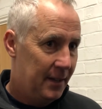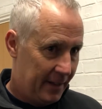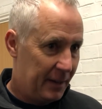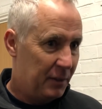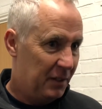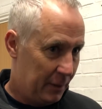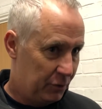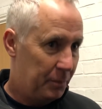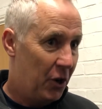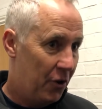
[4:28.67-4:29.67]
they was
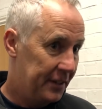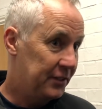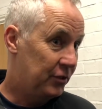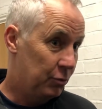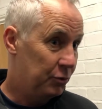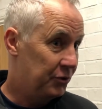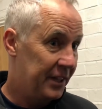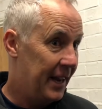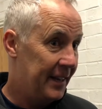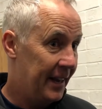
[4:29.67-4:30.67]
behind us towards
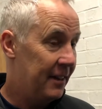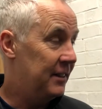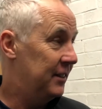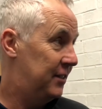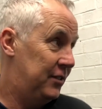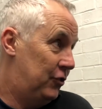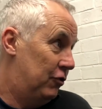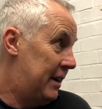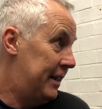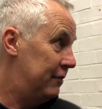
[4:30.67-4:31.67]
the end here that
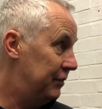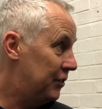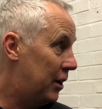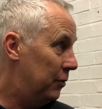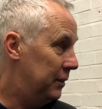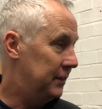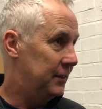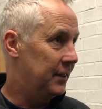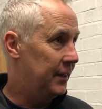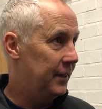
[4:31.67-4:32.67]
saw out the result,
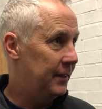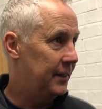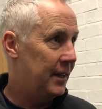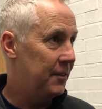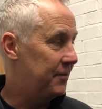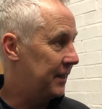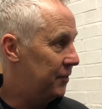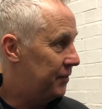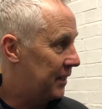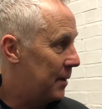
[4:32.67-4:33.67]
and no, thank you
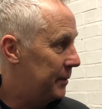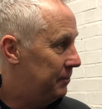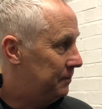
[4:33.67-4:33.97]
for coming.